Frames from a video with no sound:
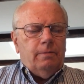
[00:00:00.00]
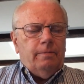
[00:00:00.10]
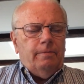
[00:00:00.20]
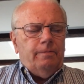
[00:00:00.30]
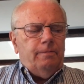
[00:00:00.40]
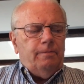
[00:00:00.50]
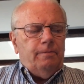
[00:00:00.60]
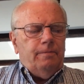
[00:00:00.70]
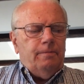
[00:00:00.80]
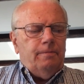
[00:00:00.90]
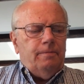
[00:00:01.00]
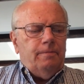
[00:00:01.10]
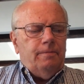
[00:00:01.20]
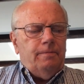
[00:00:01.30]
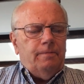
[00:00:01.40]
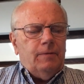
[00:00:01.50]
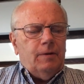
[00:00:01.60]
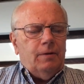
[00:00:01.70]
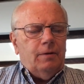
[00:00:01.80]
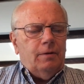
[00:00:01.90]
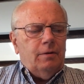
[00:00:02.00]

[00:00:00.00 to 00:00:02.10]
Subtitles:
No one is speaking in this clip.